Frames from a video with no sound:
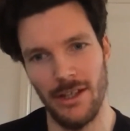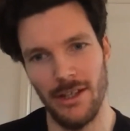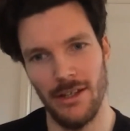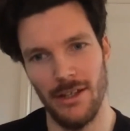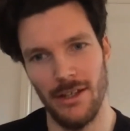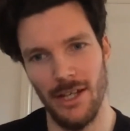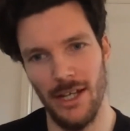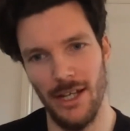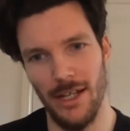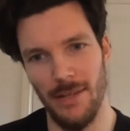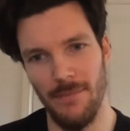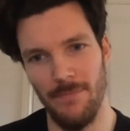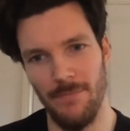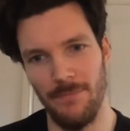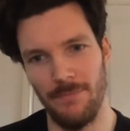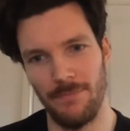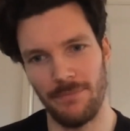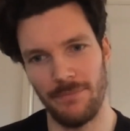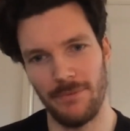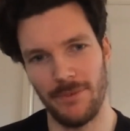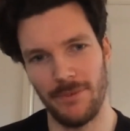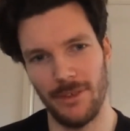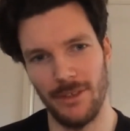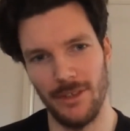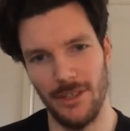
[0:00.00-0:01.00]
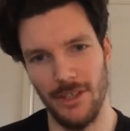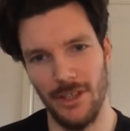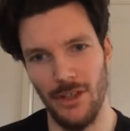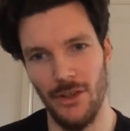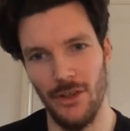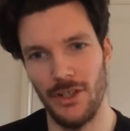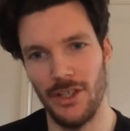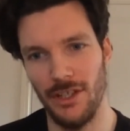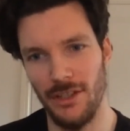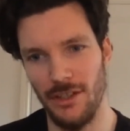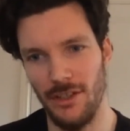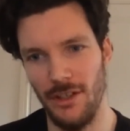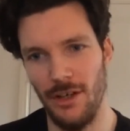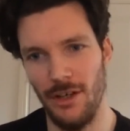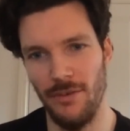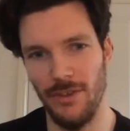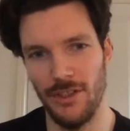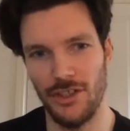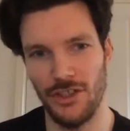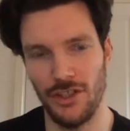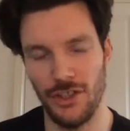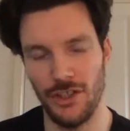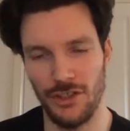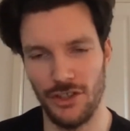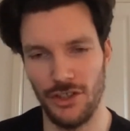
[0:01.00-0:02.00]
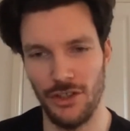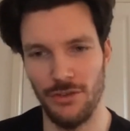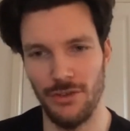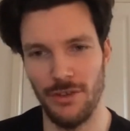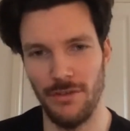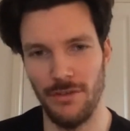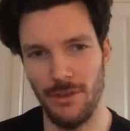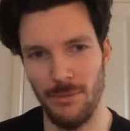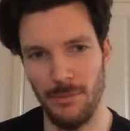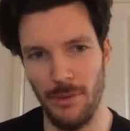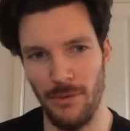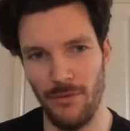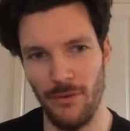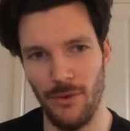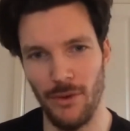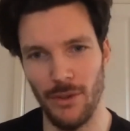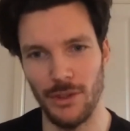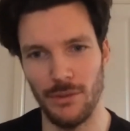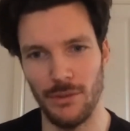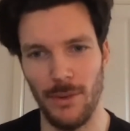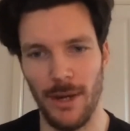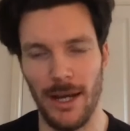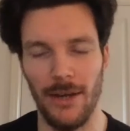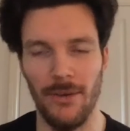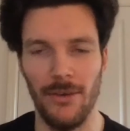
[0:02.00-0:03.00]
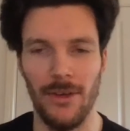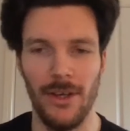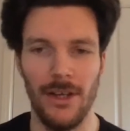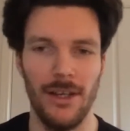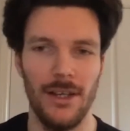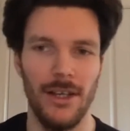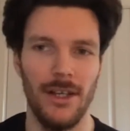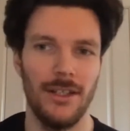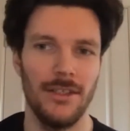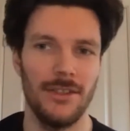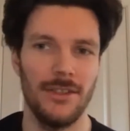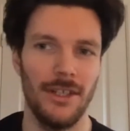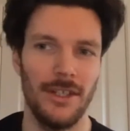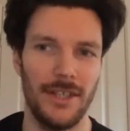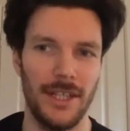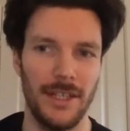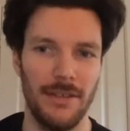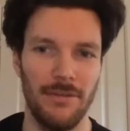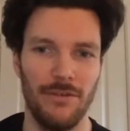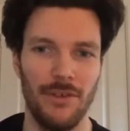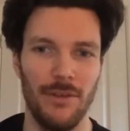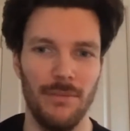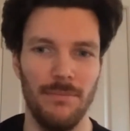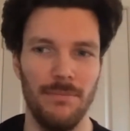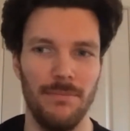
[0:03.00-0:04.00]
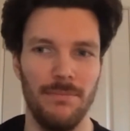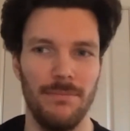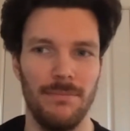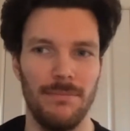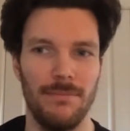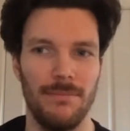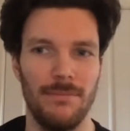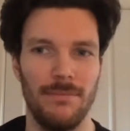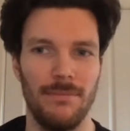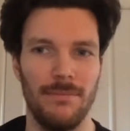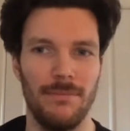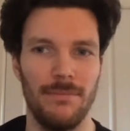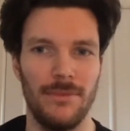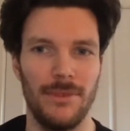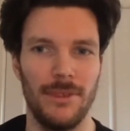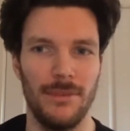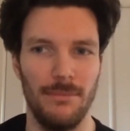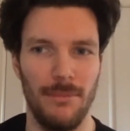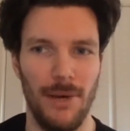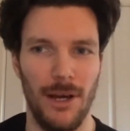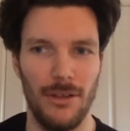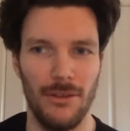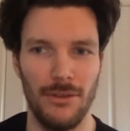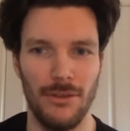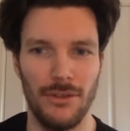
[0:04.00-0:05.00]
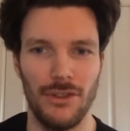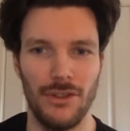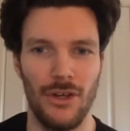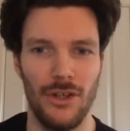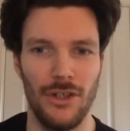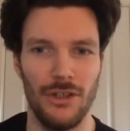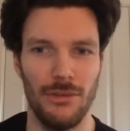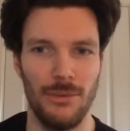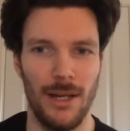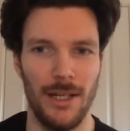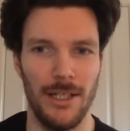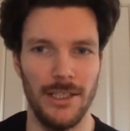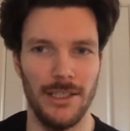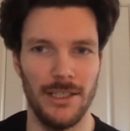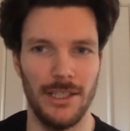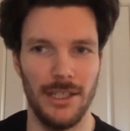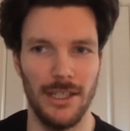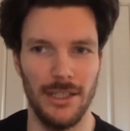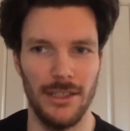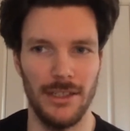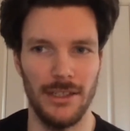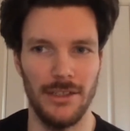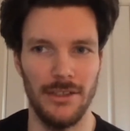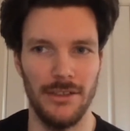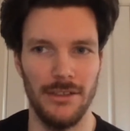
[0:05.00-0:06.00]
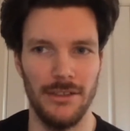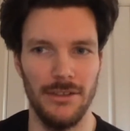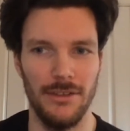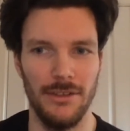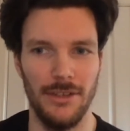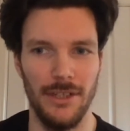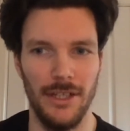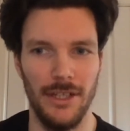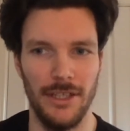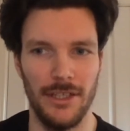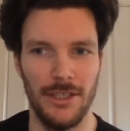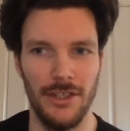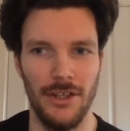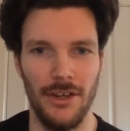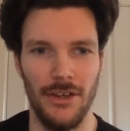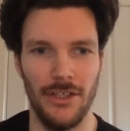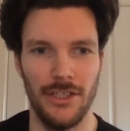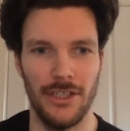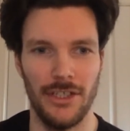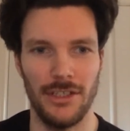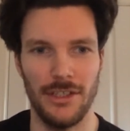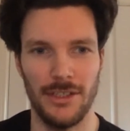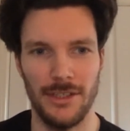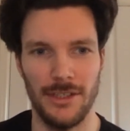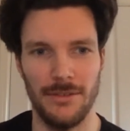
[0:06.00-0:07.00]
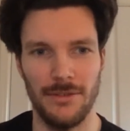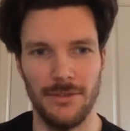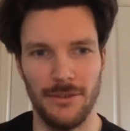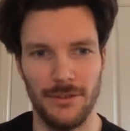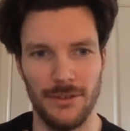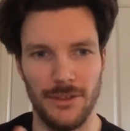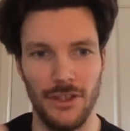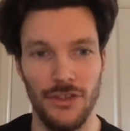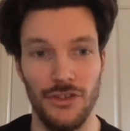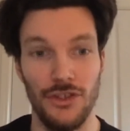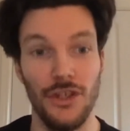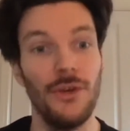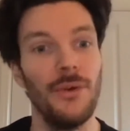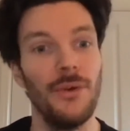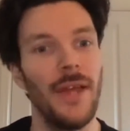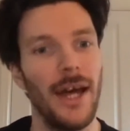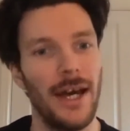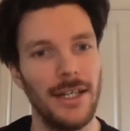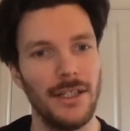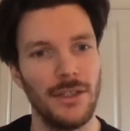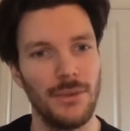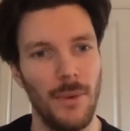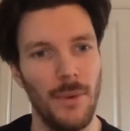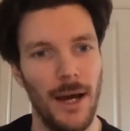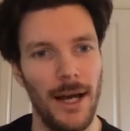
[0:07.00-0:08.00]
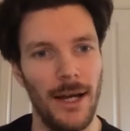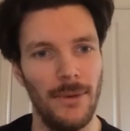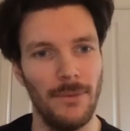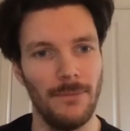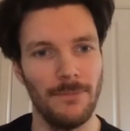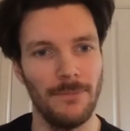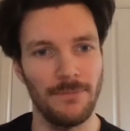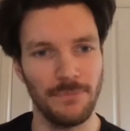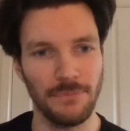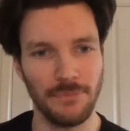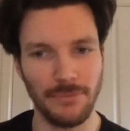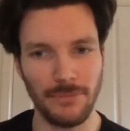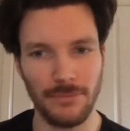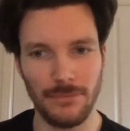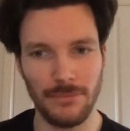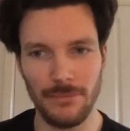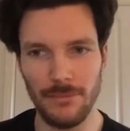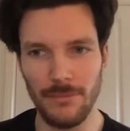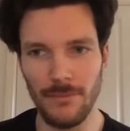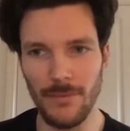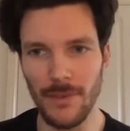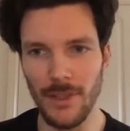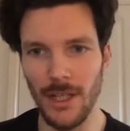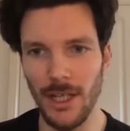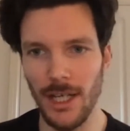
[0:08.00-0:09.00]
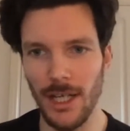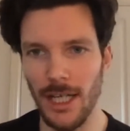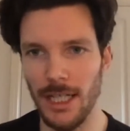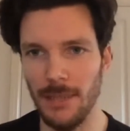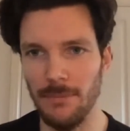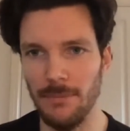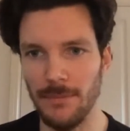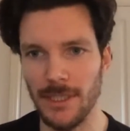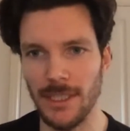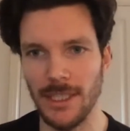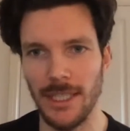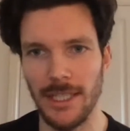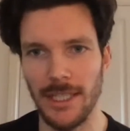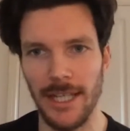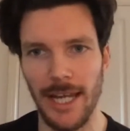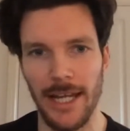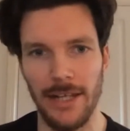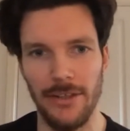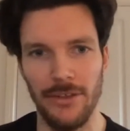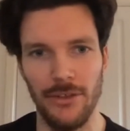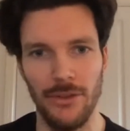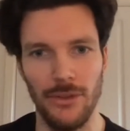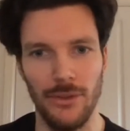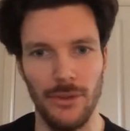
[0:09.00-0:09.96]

You look at the other shoots they've done before as well. So I think from the model side as well, it's nice to do that as well, because again,